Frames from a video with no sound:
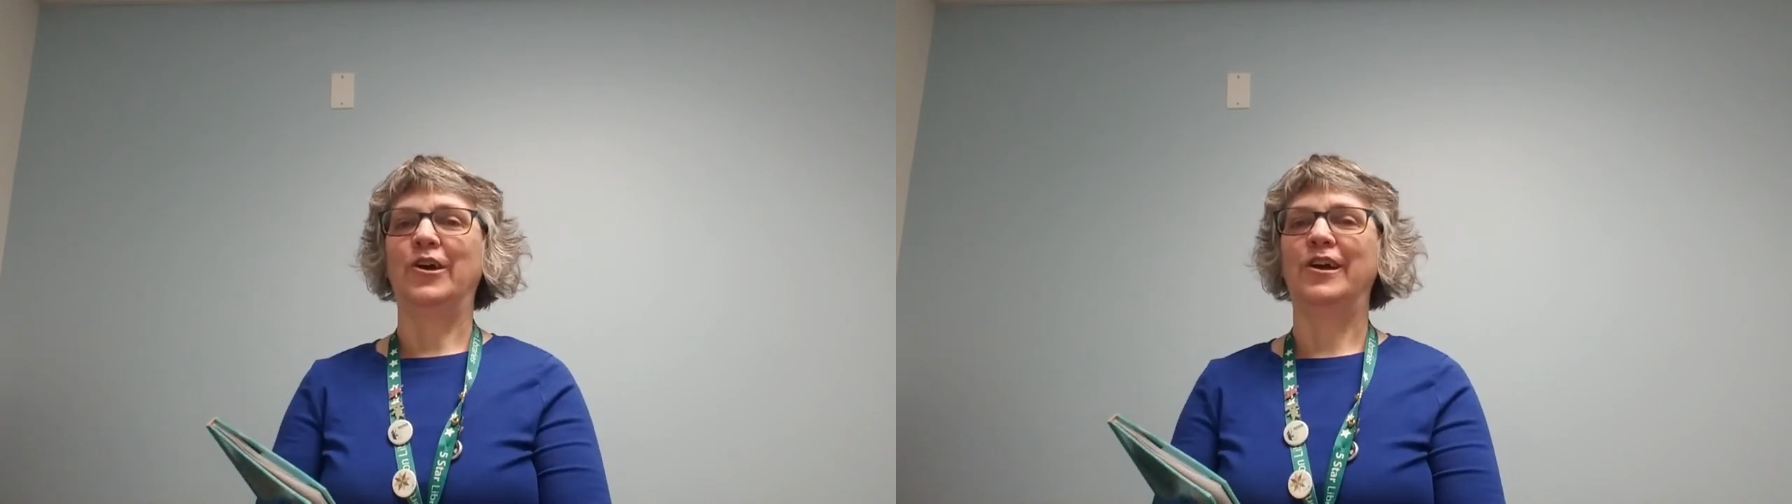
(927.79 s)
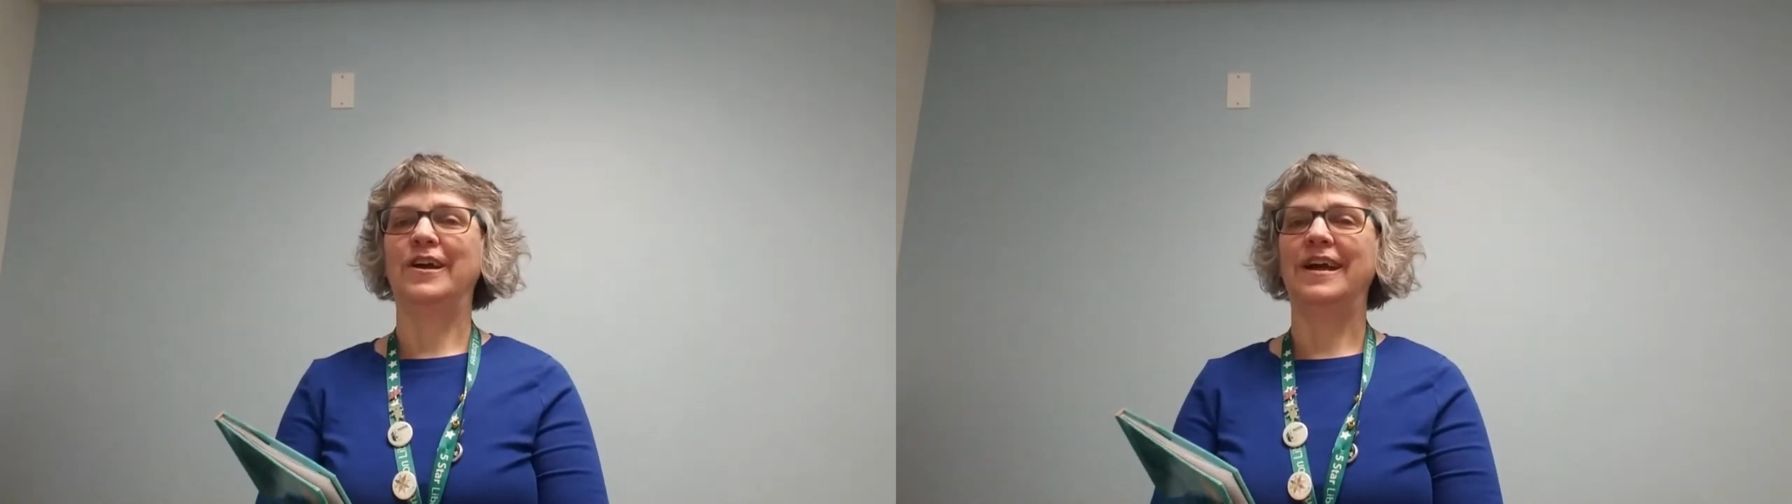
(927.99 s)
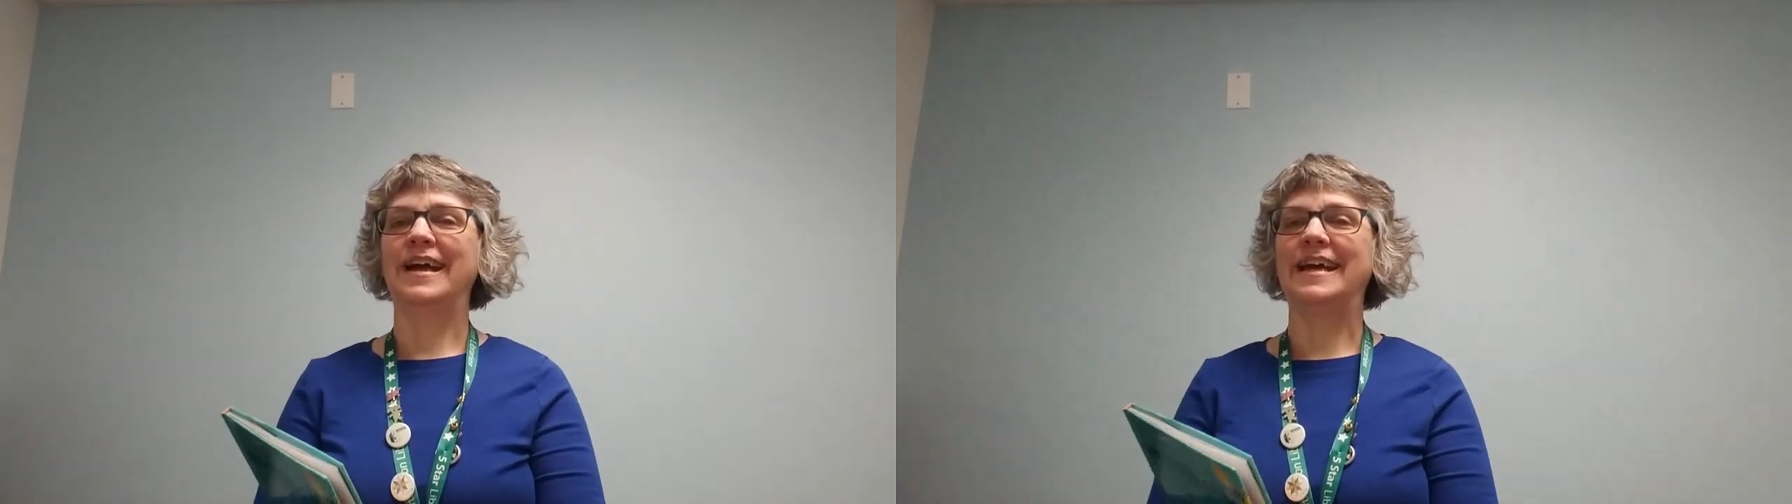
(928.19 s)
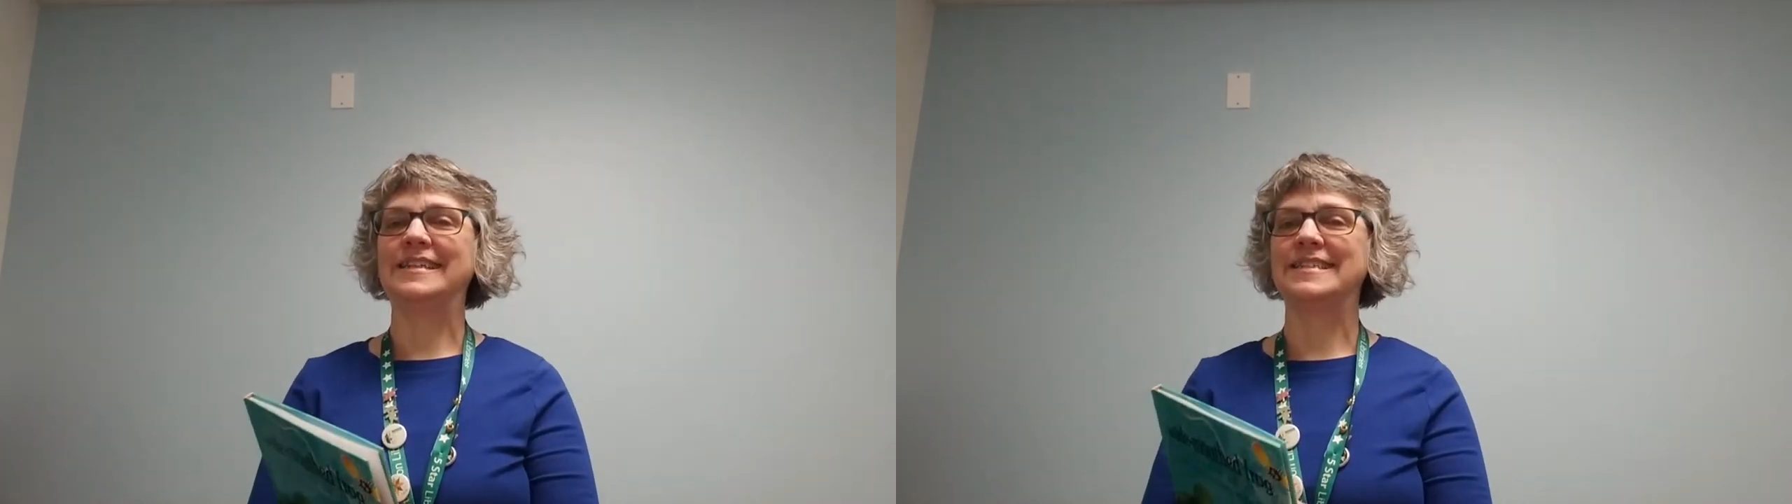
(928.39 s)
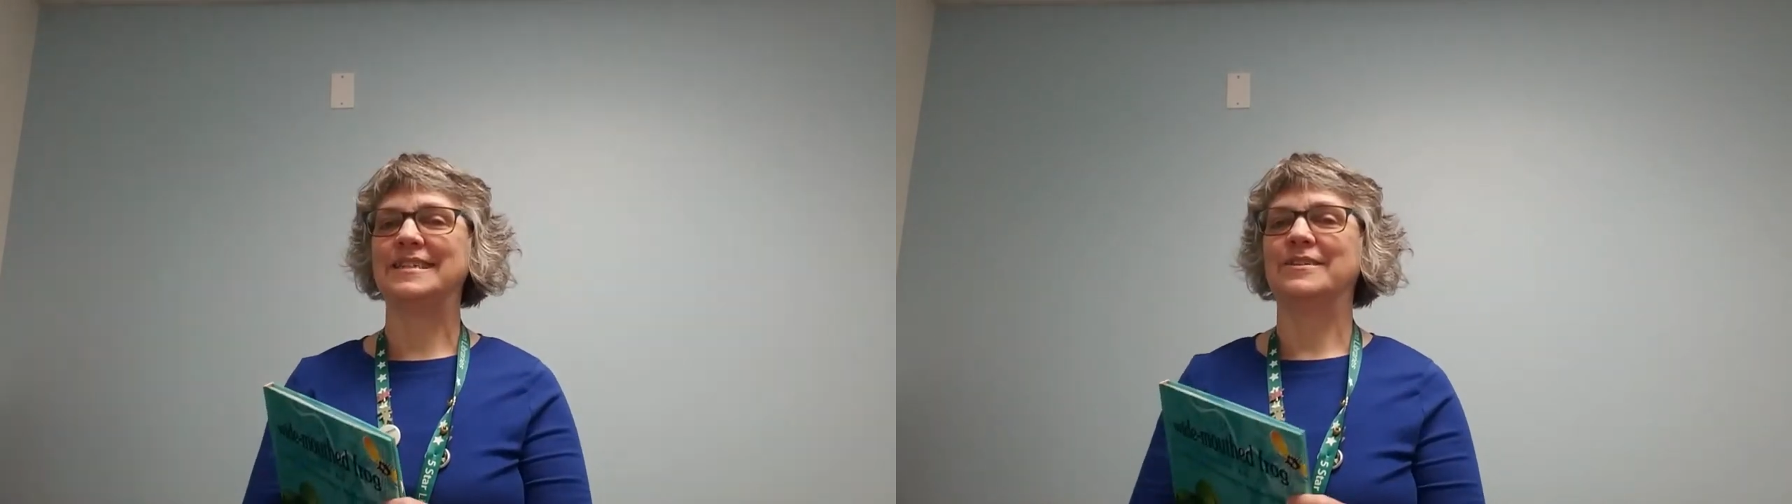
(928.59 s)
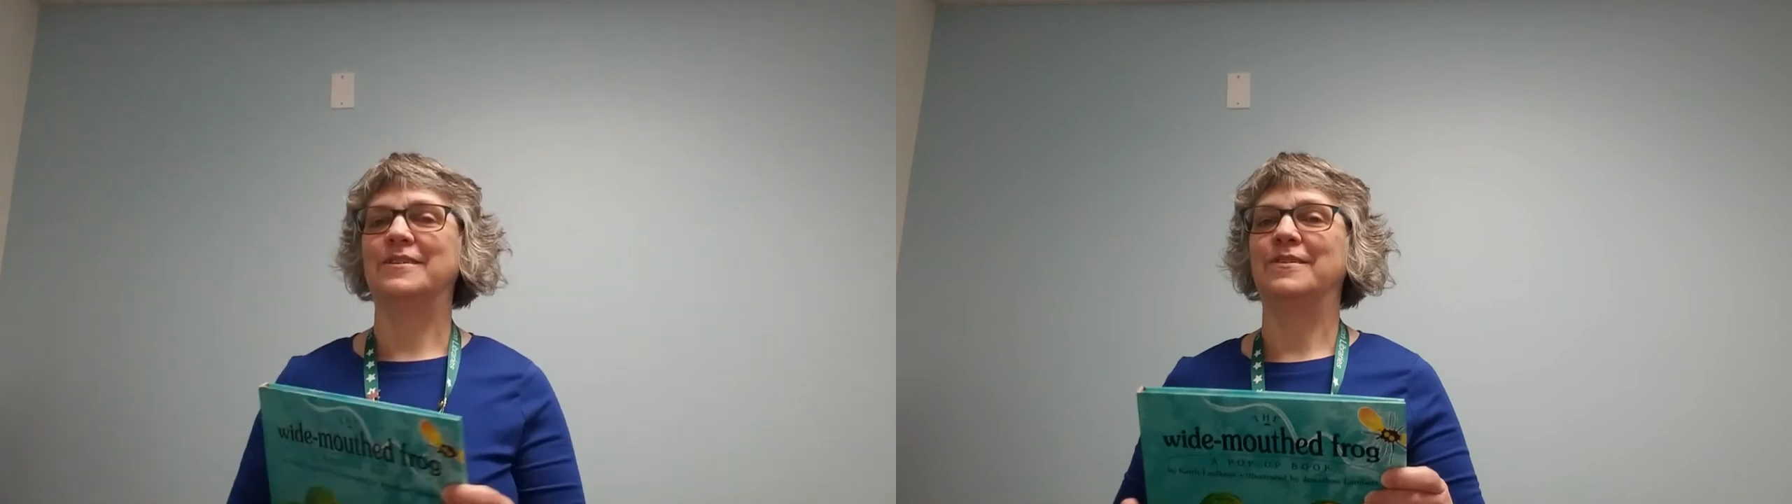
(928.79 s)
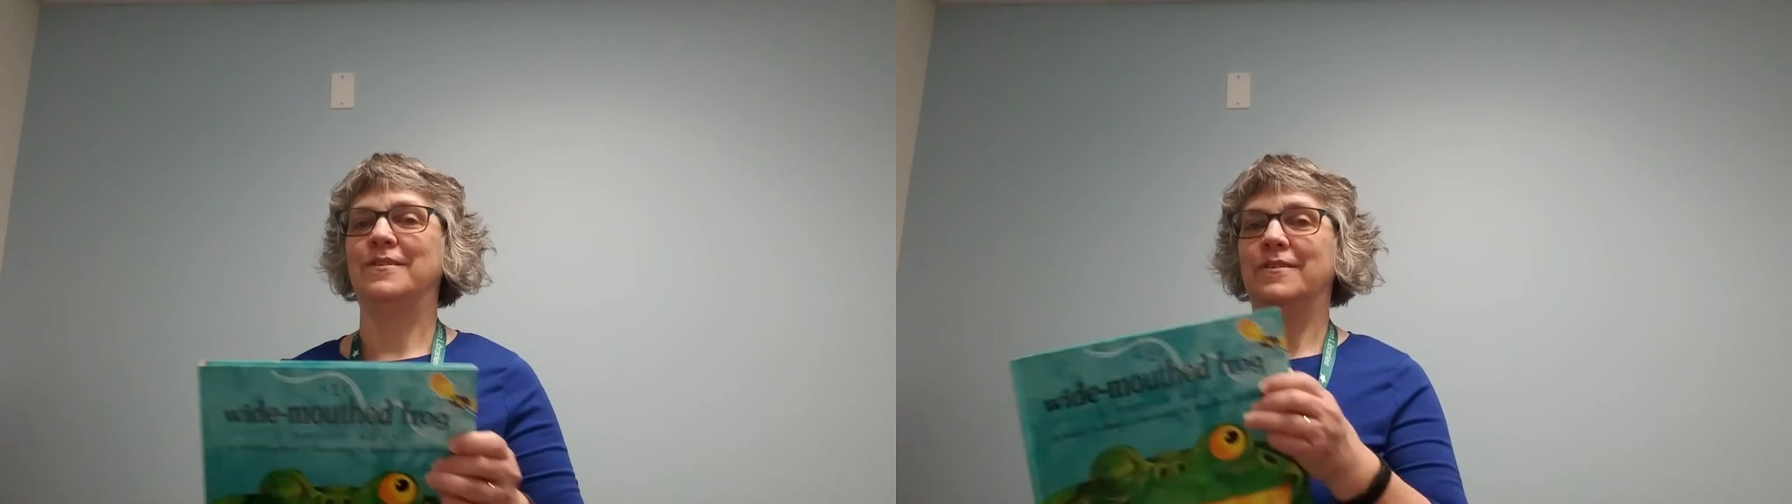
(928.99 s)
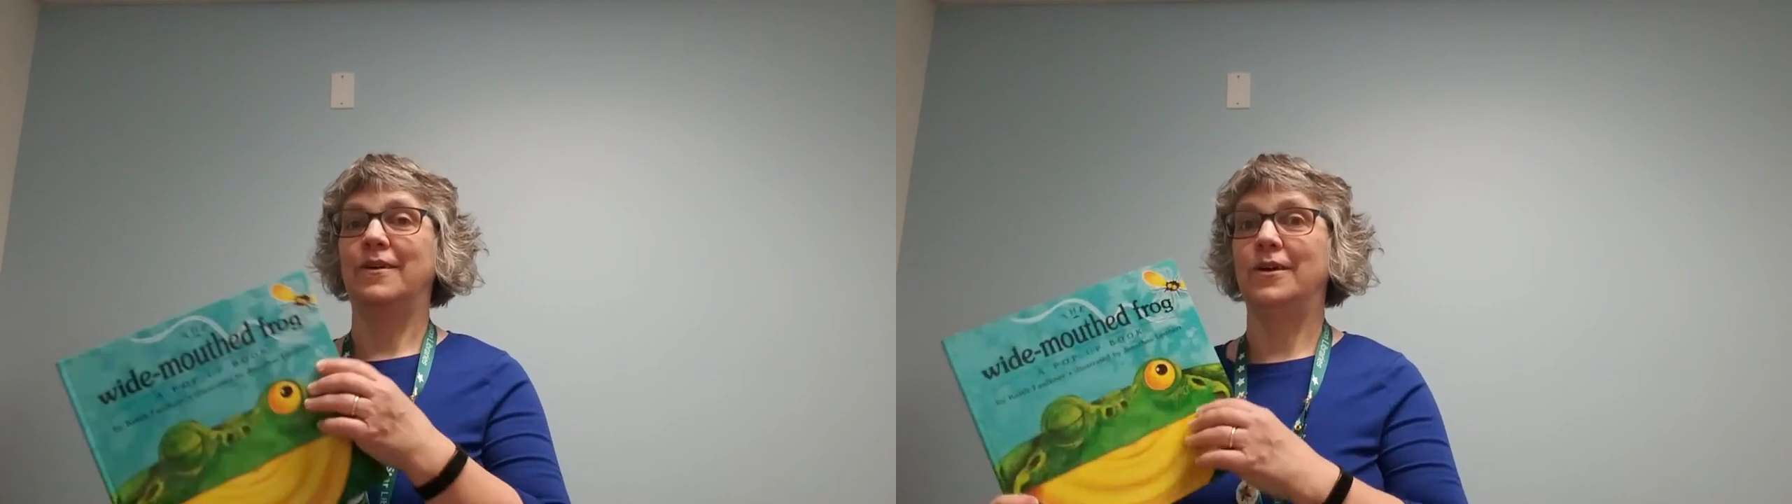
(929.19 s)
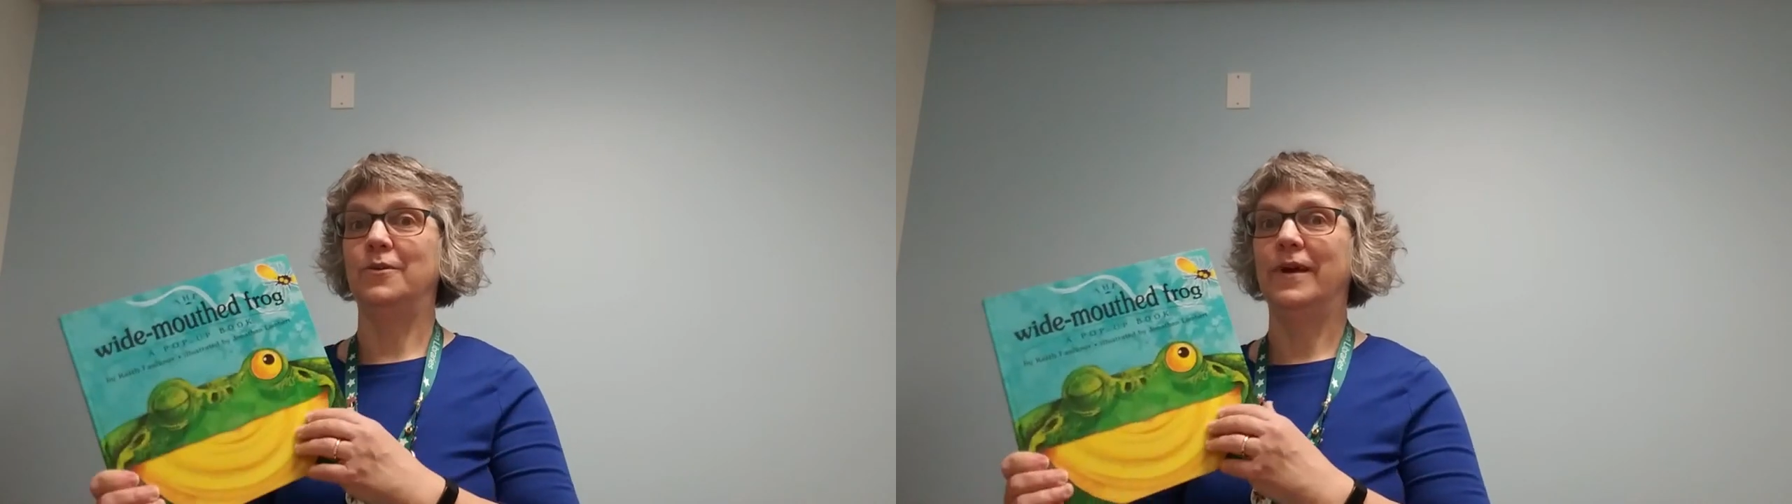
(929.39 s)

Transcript: All right. Are you